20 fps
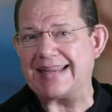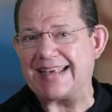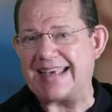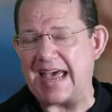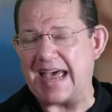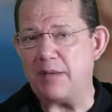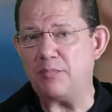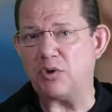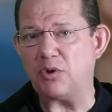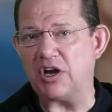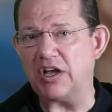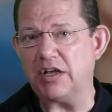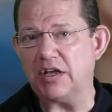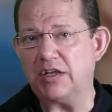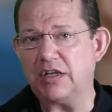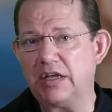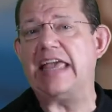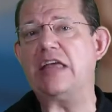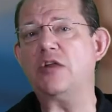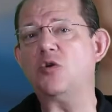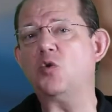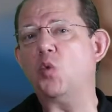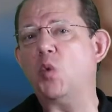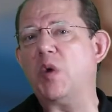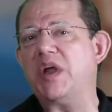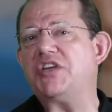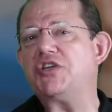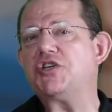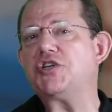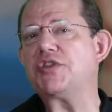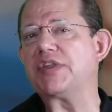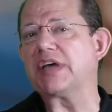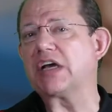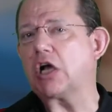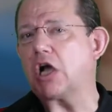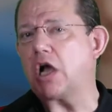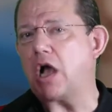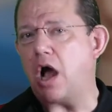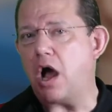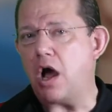camera in which the
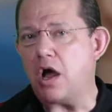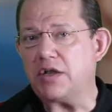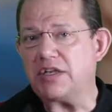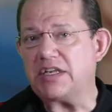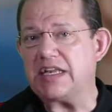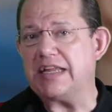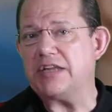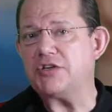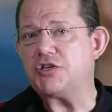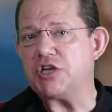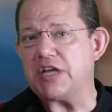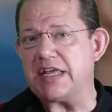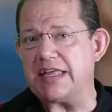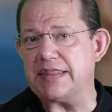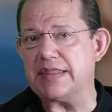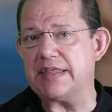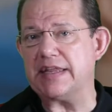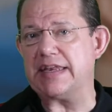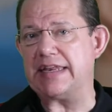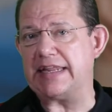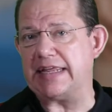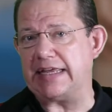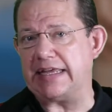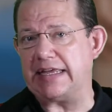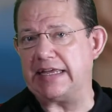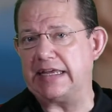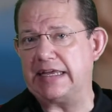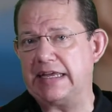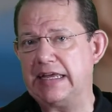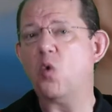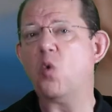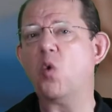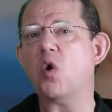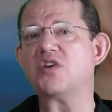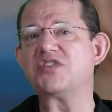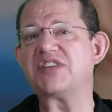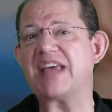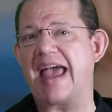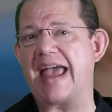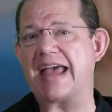cartilage in the knee
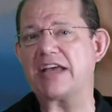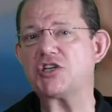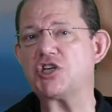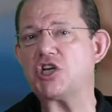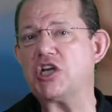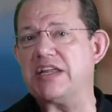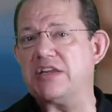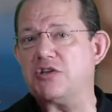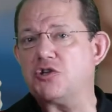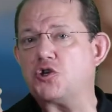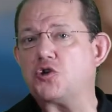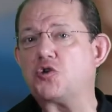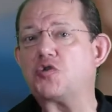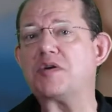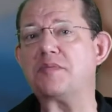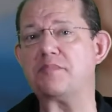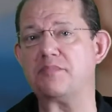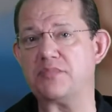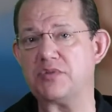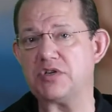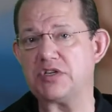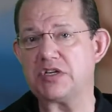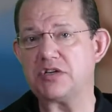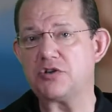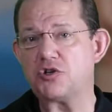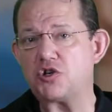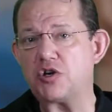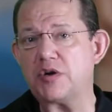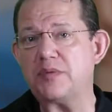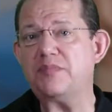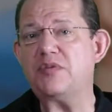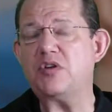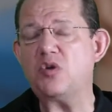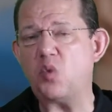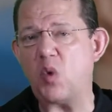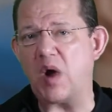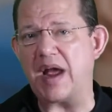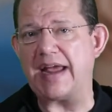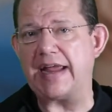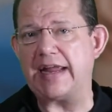was actually trimmed
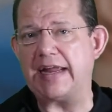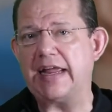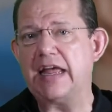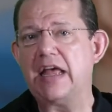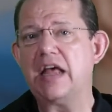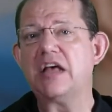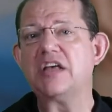away